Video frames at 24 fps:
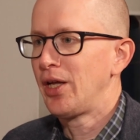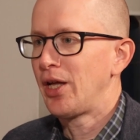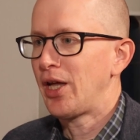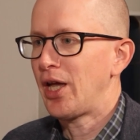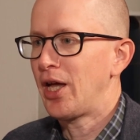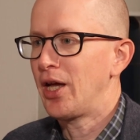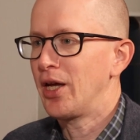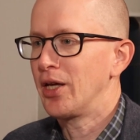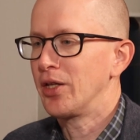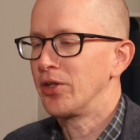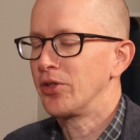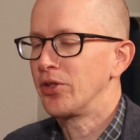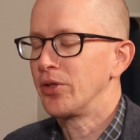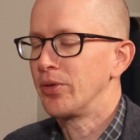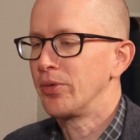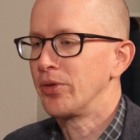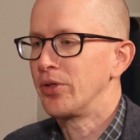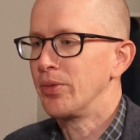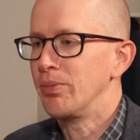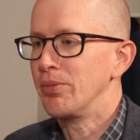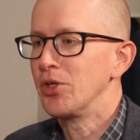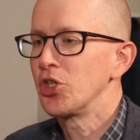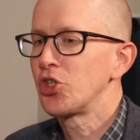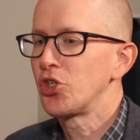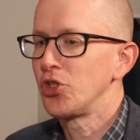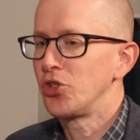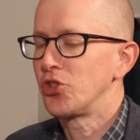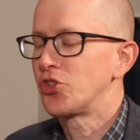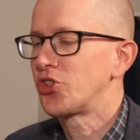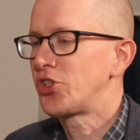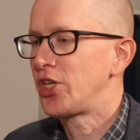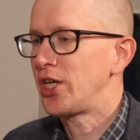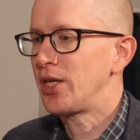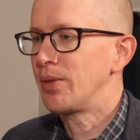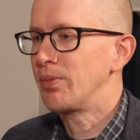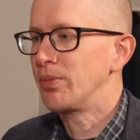And the mission
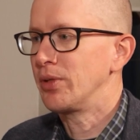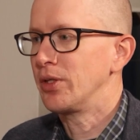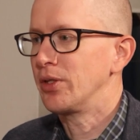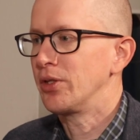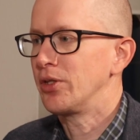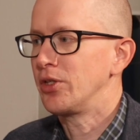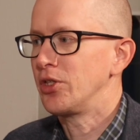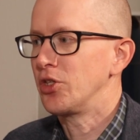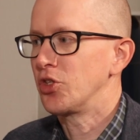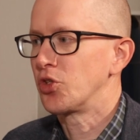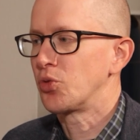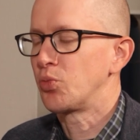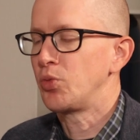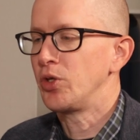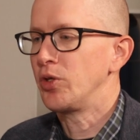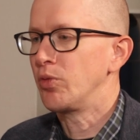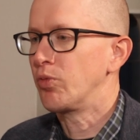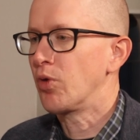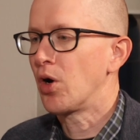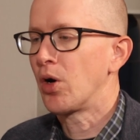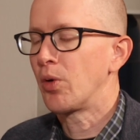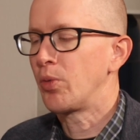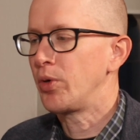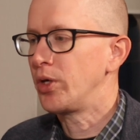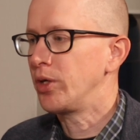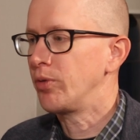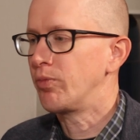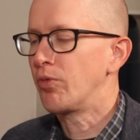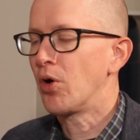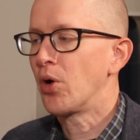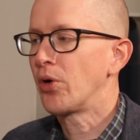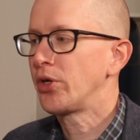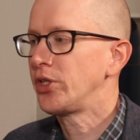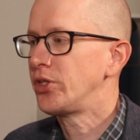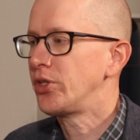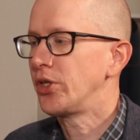statement is we've
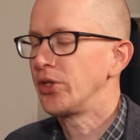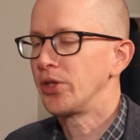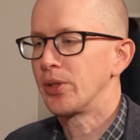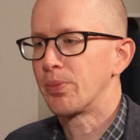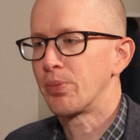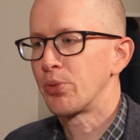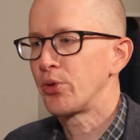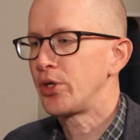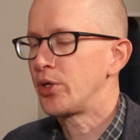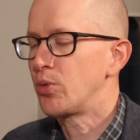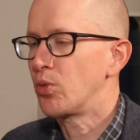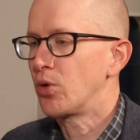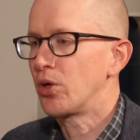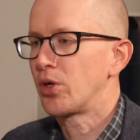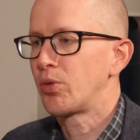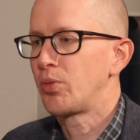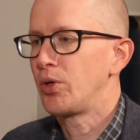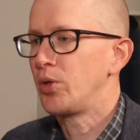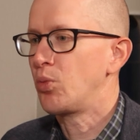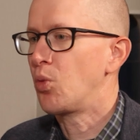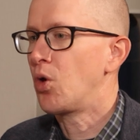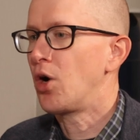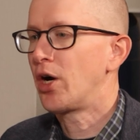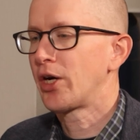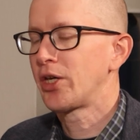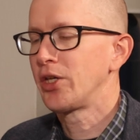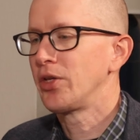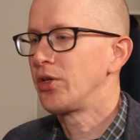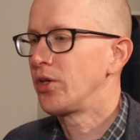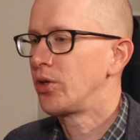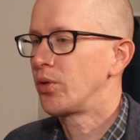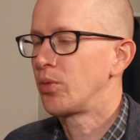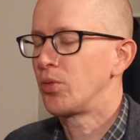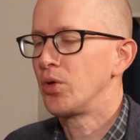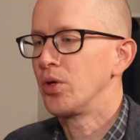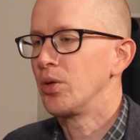already done the pre-work. We walk
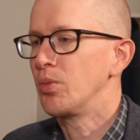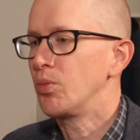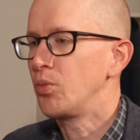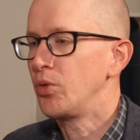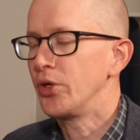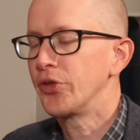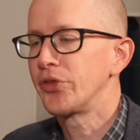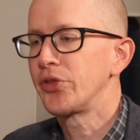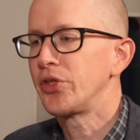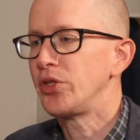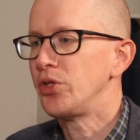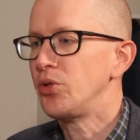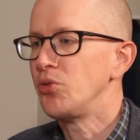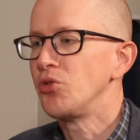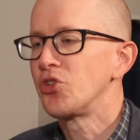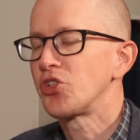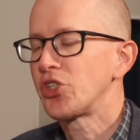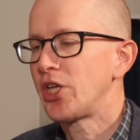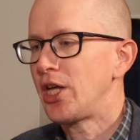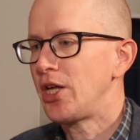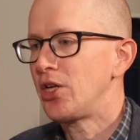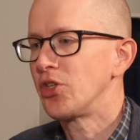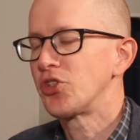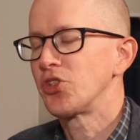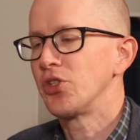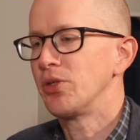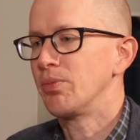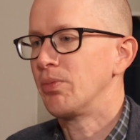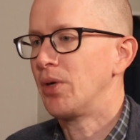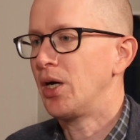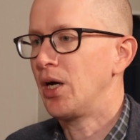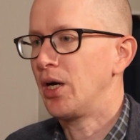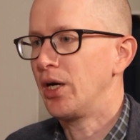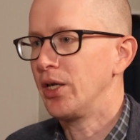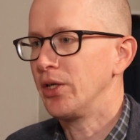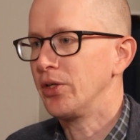into the room with the use case in
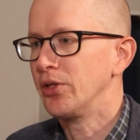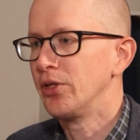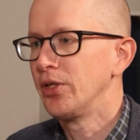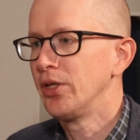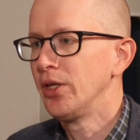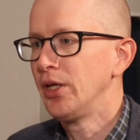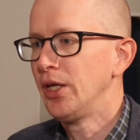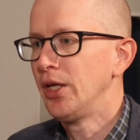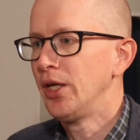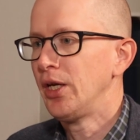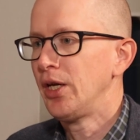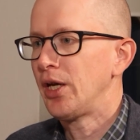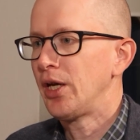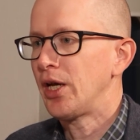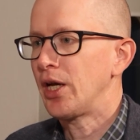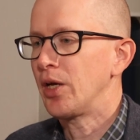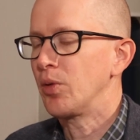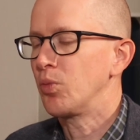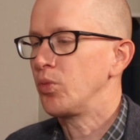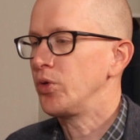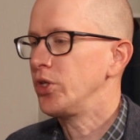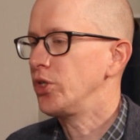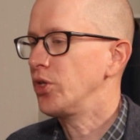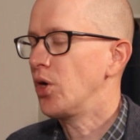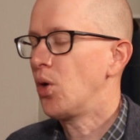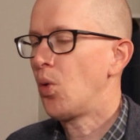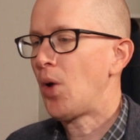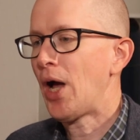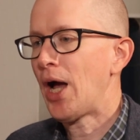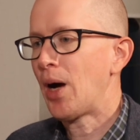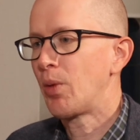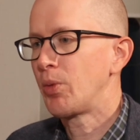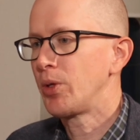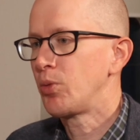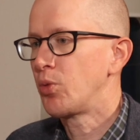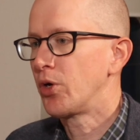mind, and we know
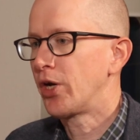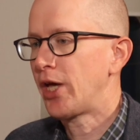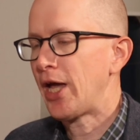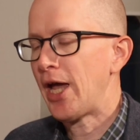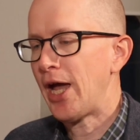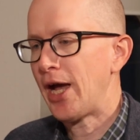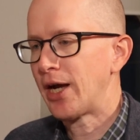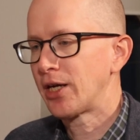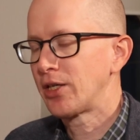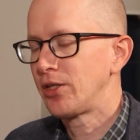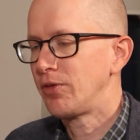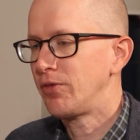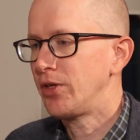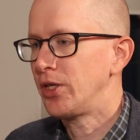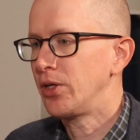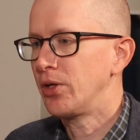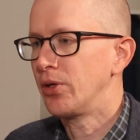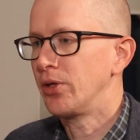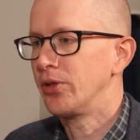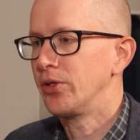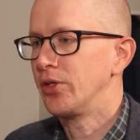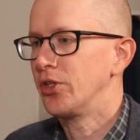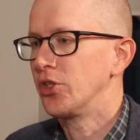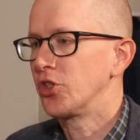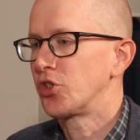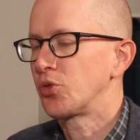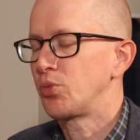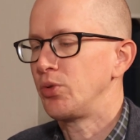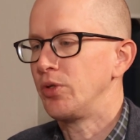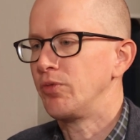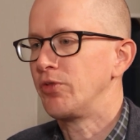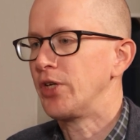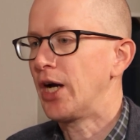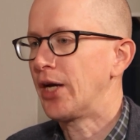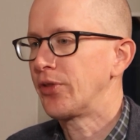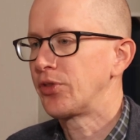how we want to activate on this.
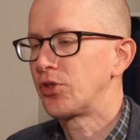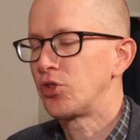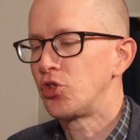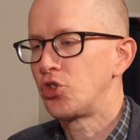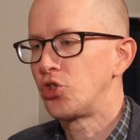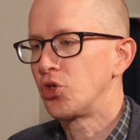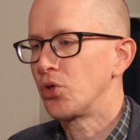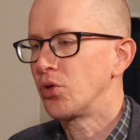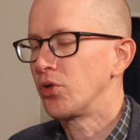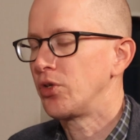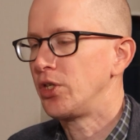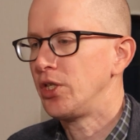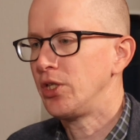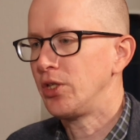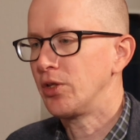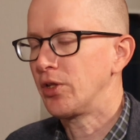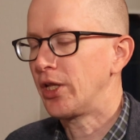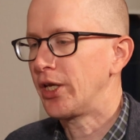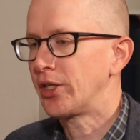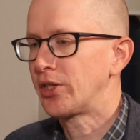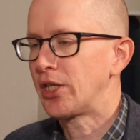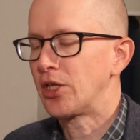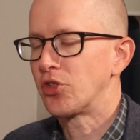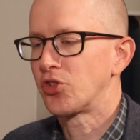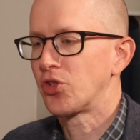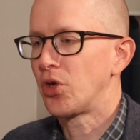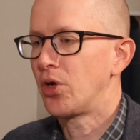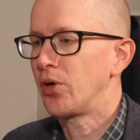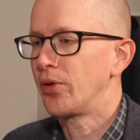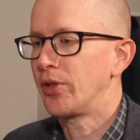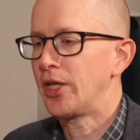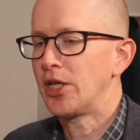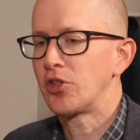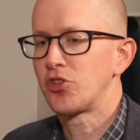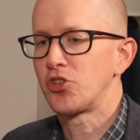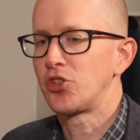We've got the journey, like
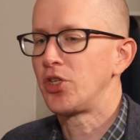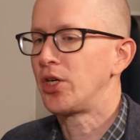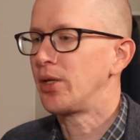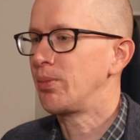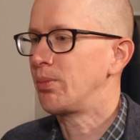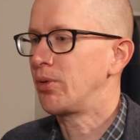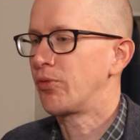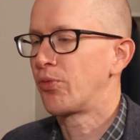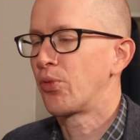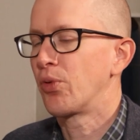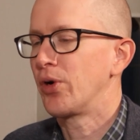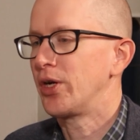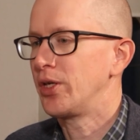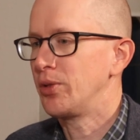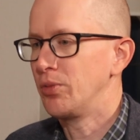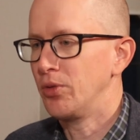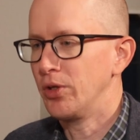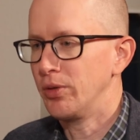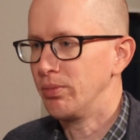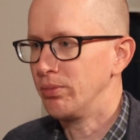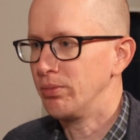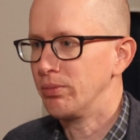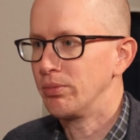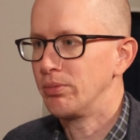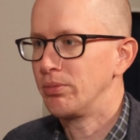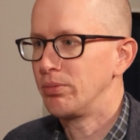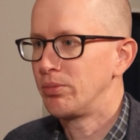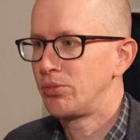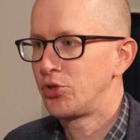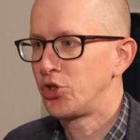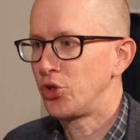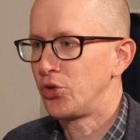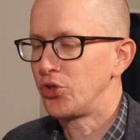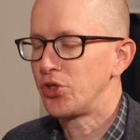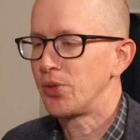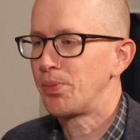that's done before anyone
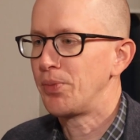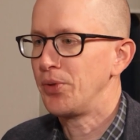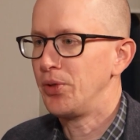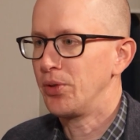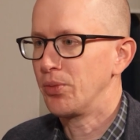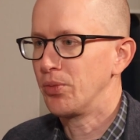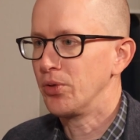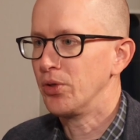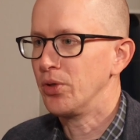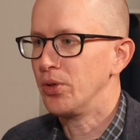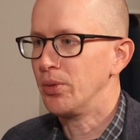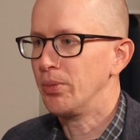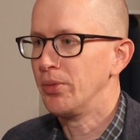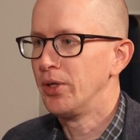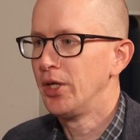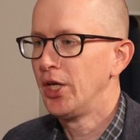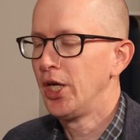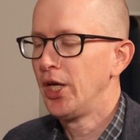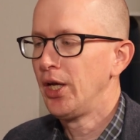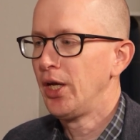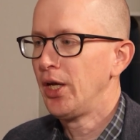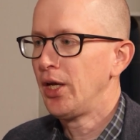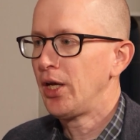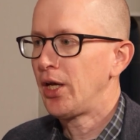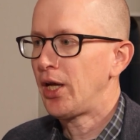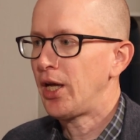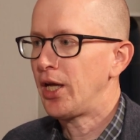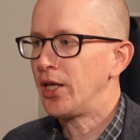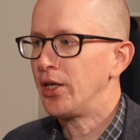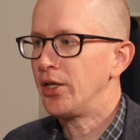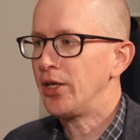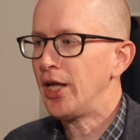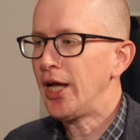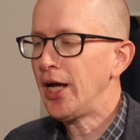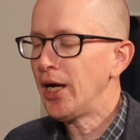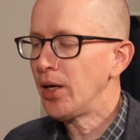shows up in the room.
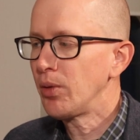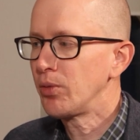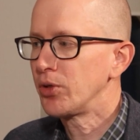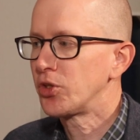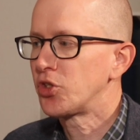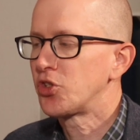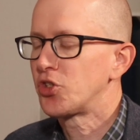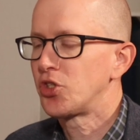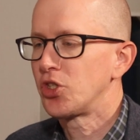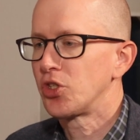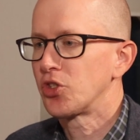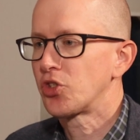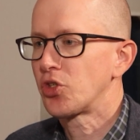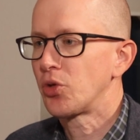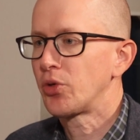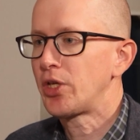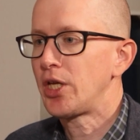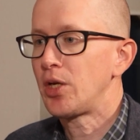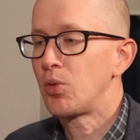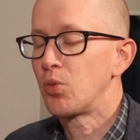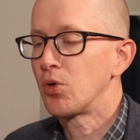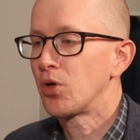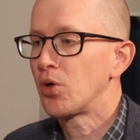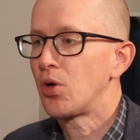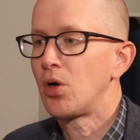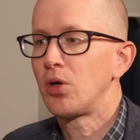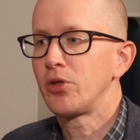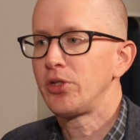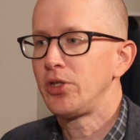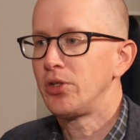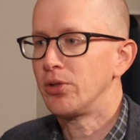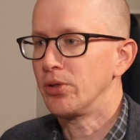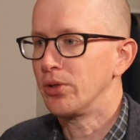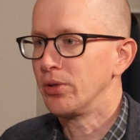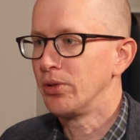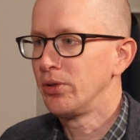And now it's just, okay, we're all
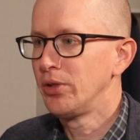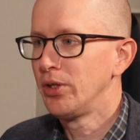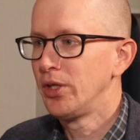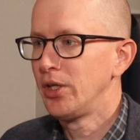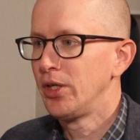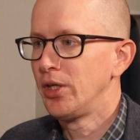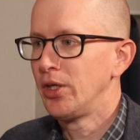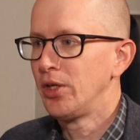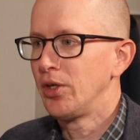here.